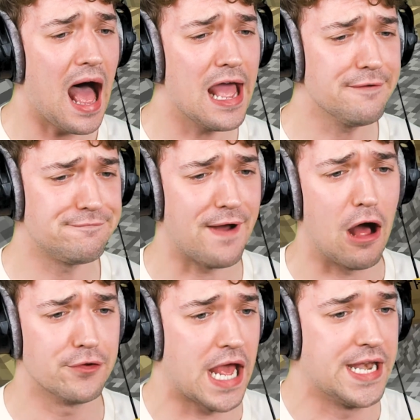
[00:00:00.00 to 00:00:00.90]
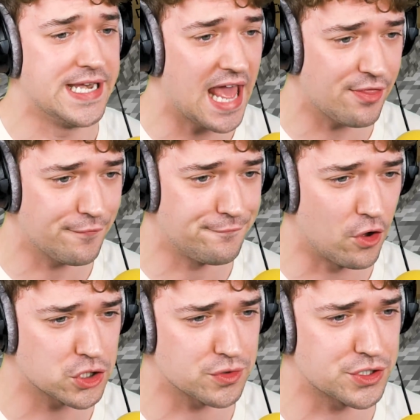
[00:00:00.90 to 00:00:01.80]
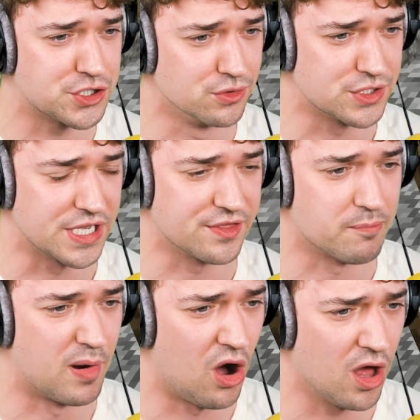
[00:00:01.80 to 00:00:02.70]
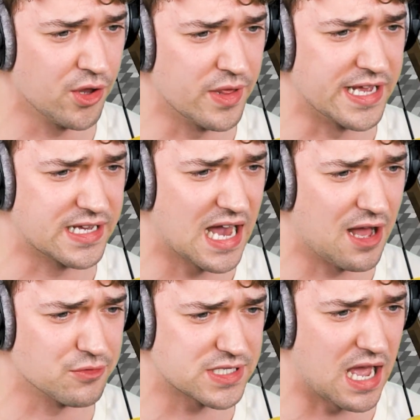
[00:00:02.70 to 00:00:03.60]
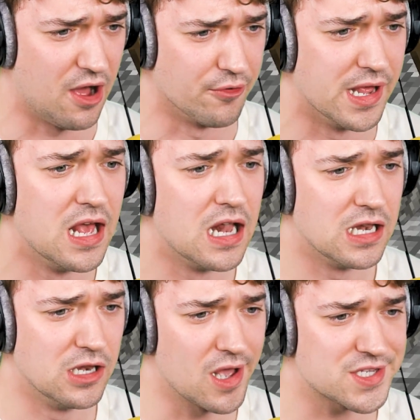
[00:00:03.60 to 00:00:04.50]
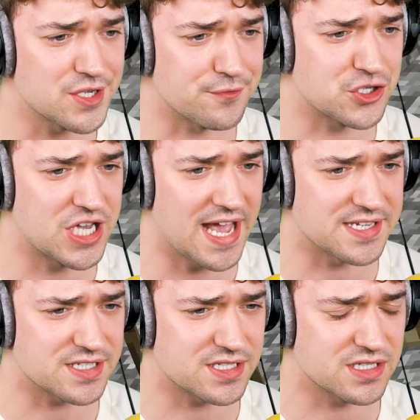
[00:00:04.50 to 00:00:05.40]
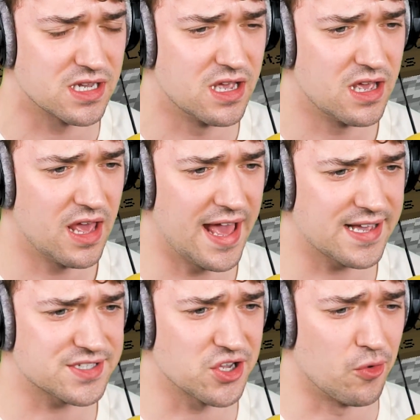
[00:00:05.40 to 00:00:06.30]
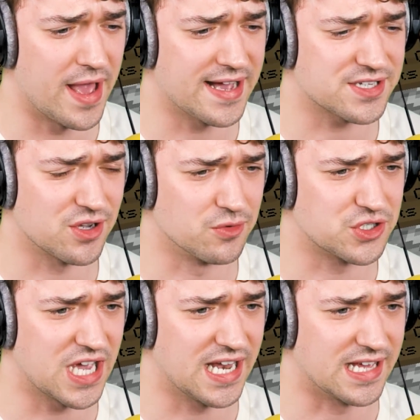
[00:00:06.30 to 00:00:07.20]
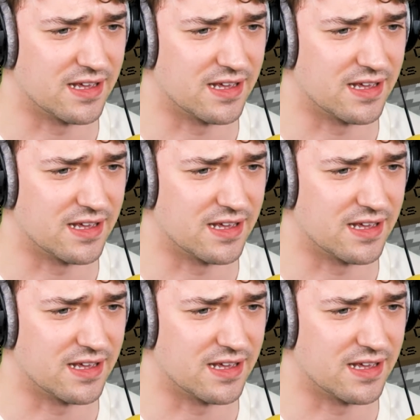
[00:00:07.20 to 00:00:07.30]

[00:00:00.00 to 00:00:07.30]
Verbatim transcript: I found a nether fortress using the portal in Cowtown. Lots of chests. XOXO Jelly.